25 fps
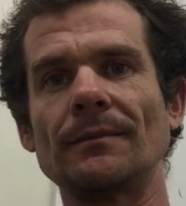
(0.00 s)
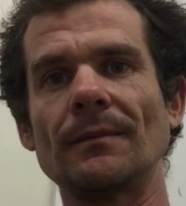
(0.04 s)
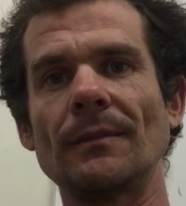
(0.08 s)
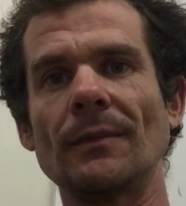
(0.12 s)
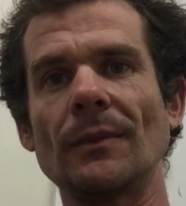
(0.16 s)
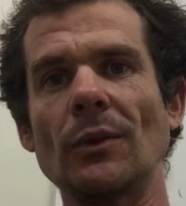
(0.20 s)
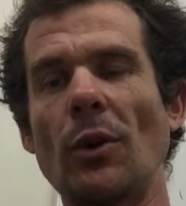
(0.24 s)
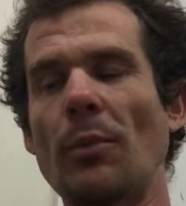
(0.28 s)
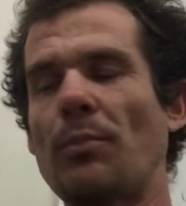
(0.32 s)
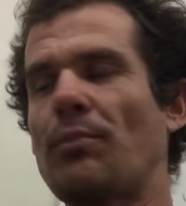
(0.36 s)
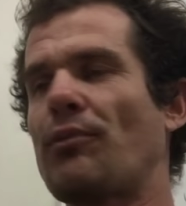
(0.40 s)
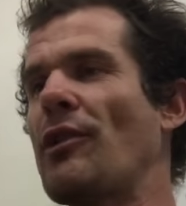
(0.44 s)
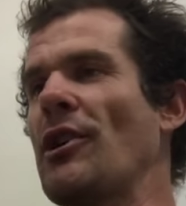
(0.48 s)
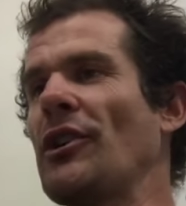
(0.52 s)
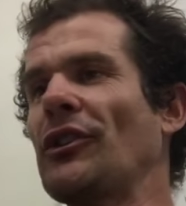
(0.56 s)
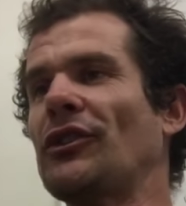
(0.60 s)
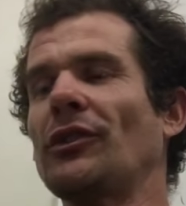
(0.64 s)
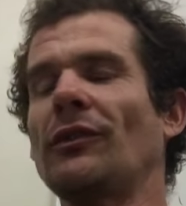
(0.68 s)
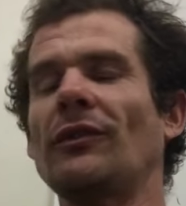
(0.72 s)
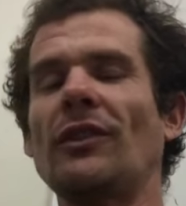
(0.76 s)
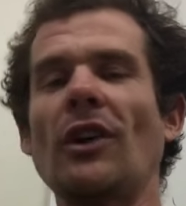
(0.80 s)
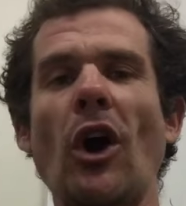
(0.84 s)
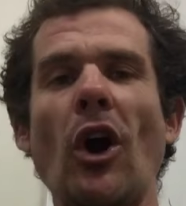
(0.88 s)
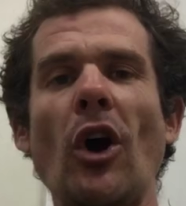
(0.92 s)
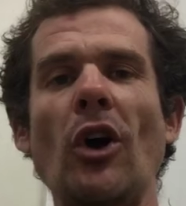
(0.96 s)
Or prisoner
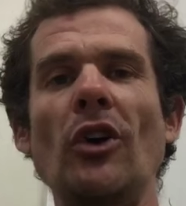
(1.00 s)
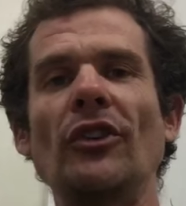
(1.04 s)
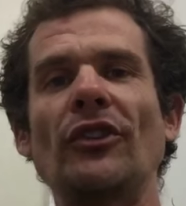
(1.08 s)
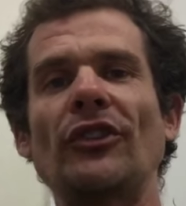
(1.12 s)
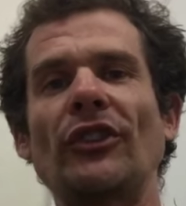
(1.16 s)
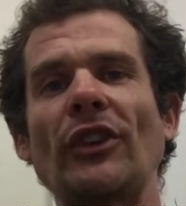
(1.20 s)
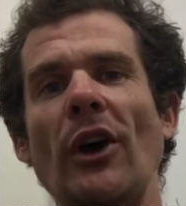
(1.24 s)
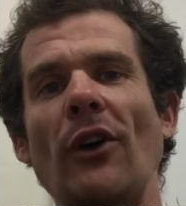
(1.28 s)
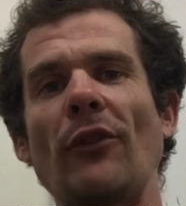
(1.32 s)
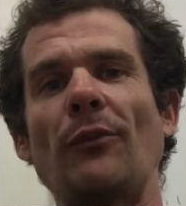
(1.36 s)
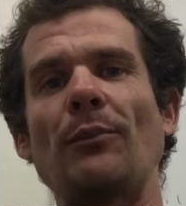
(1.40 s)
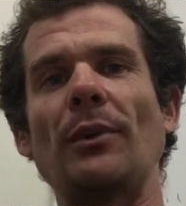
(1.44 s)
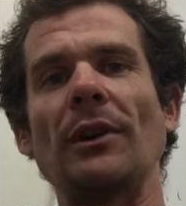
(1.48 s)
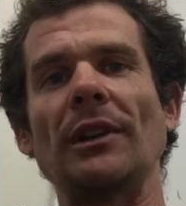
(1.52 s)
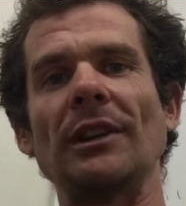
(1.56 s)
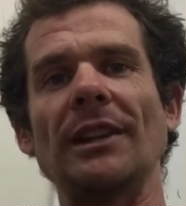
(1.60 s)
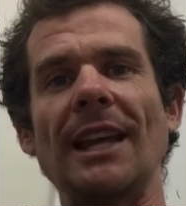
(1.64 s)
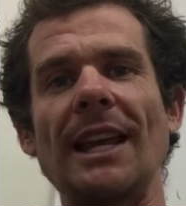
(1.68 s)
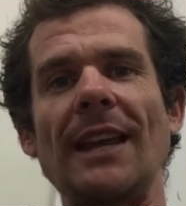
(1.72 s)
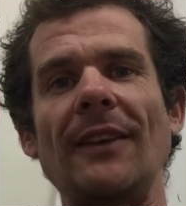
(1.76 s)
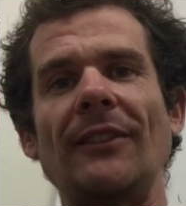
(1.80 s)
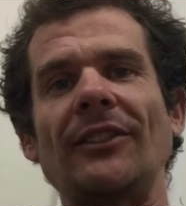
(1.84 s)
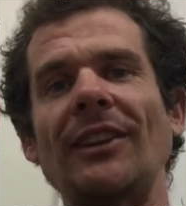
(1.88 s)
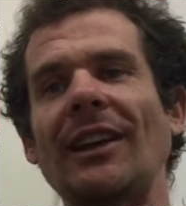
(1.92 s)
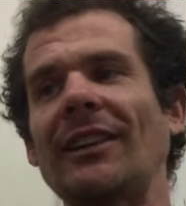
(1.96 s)
of your own
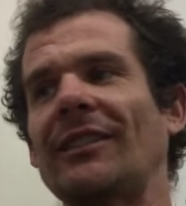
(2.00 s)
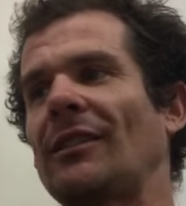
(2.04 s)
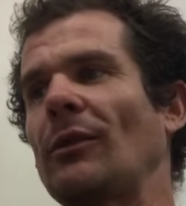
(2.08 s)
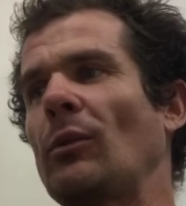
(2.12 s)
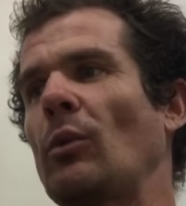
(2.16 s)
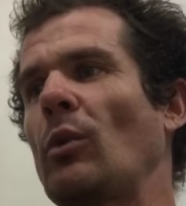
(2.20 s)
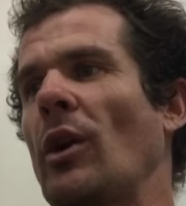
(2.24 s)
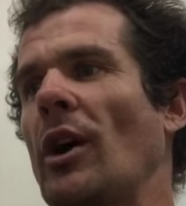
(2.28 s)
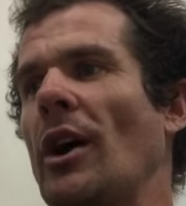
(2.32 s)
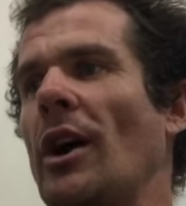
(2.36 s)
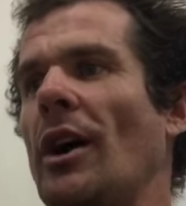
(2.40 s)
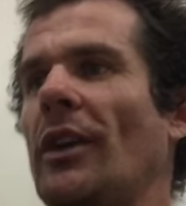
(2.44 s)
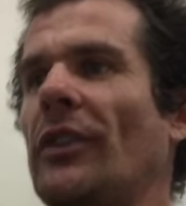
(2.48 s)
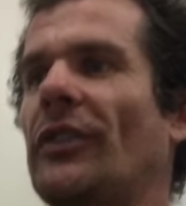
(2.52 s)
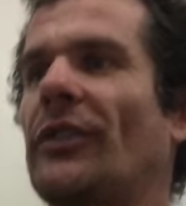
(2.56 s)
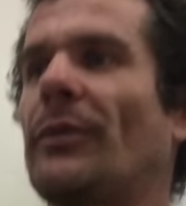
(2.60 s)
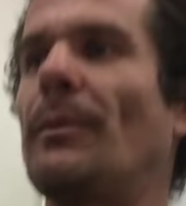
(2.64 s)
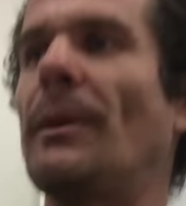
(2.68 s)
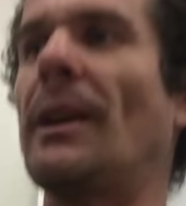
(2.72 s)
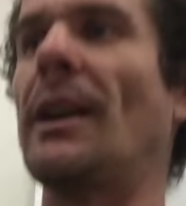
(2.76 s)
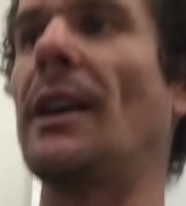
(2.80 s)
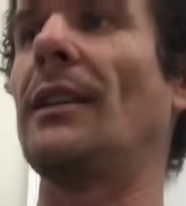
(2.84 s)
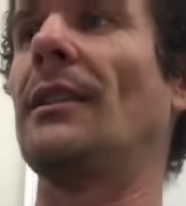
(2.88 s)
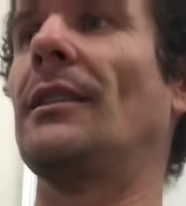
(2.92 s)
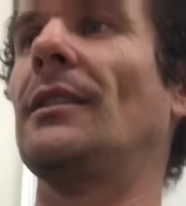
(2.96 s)
self-beliefs. That's the worst,
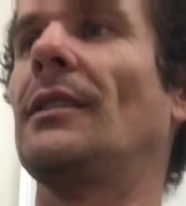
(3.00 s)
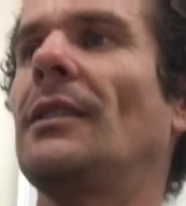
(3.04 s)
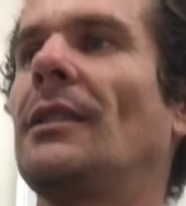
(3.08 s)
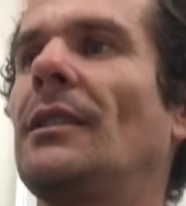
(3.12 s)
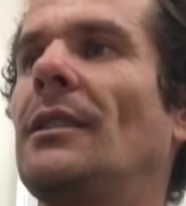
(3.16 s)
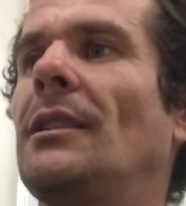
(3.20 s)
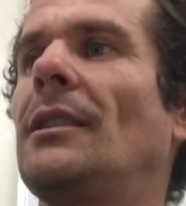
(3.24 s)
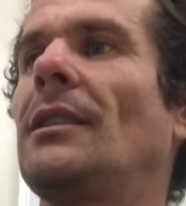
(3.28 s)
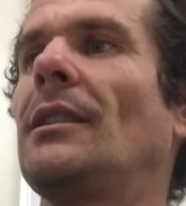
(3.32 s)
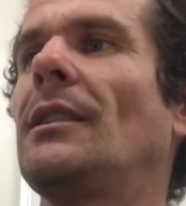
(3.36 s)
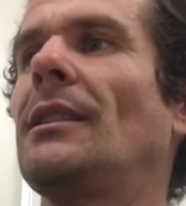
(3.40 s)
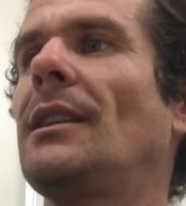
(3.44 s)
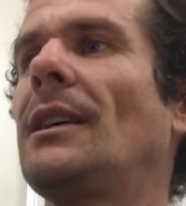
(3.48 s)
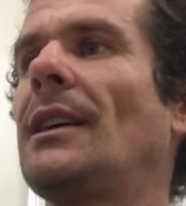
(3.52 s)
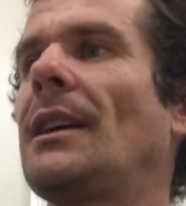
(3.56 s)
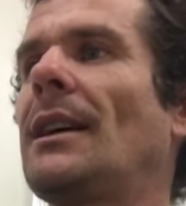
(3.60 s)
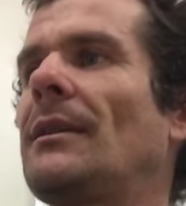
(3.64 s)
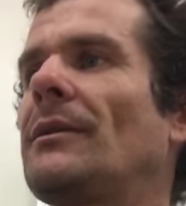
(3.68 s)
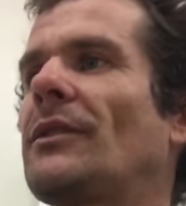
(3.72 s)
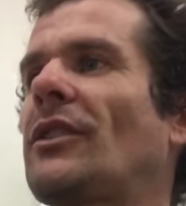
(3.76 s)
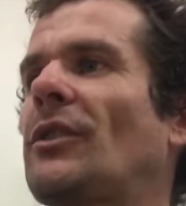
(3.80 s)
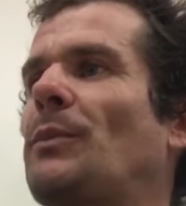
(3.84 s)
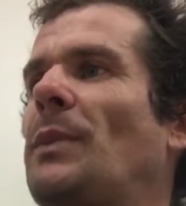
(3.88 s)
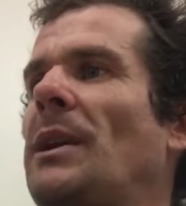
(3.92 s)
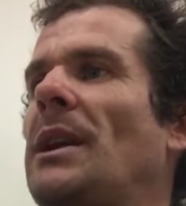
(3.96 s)
man.
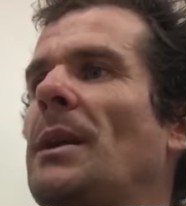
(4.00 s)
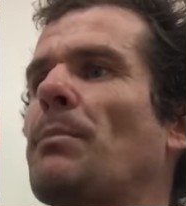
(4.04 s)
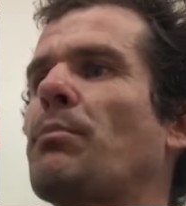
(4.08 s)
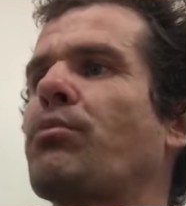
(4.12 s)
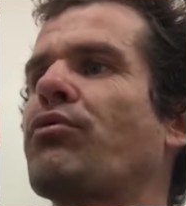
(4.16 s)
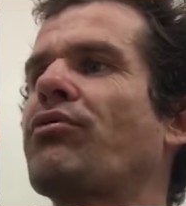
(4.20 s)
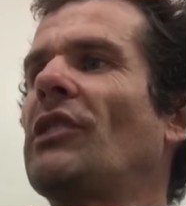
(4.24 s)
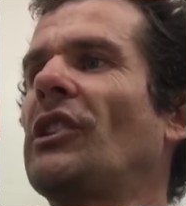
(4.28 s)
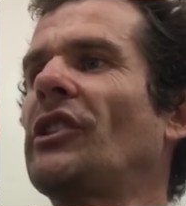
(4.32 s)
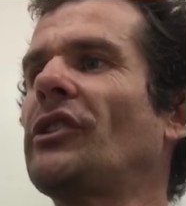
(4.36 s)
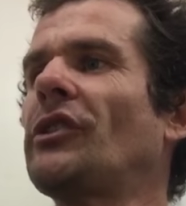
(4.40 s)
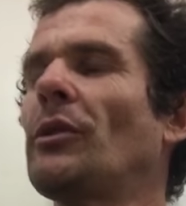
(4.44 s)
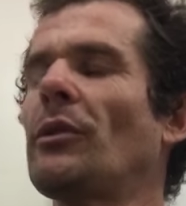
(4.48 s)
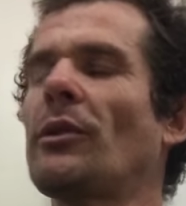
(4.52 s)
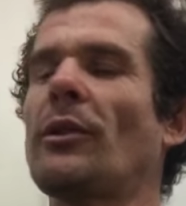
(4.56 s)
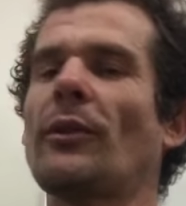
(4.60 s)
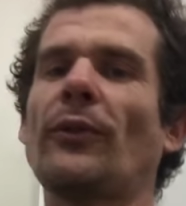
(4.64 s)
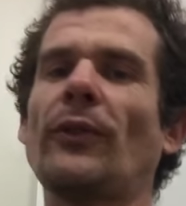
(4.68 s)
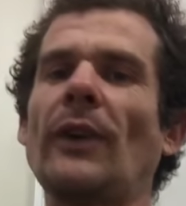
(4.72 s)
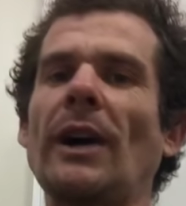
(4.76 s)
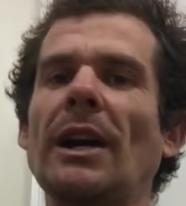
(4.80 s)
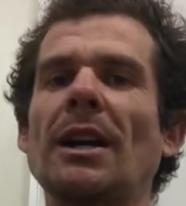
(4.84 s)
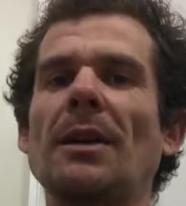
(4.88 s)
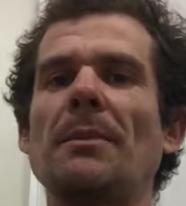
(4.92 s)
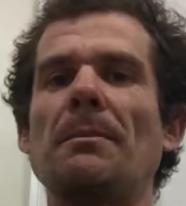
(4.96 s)
Just being a prisoner of the
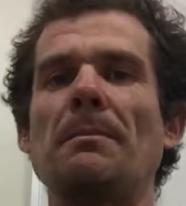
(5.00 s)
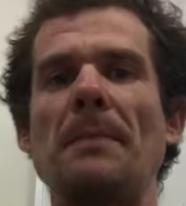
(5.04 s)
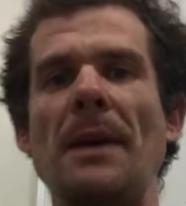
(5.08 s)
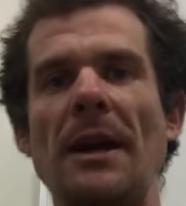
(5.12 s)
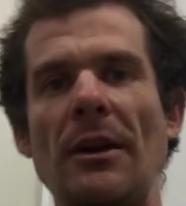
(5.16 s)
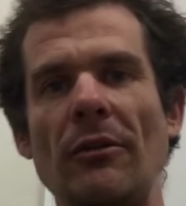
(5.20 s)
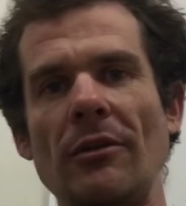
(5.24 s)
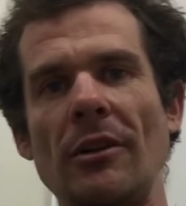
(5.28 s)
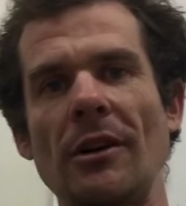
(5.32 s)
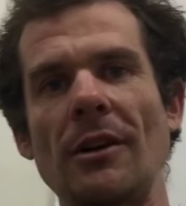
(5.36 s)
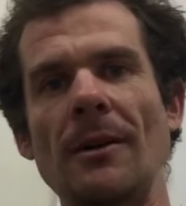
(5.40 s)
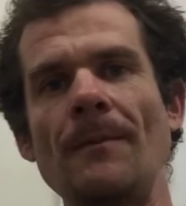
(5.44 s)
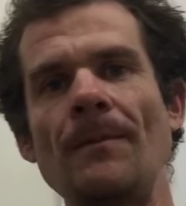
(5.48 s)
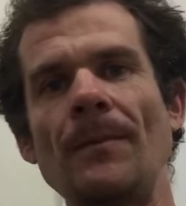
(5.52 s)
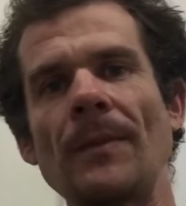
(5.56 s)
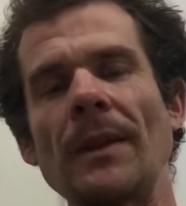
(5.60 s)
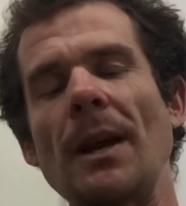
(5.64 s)
fucking mirror.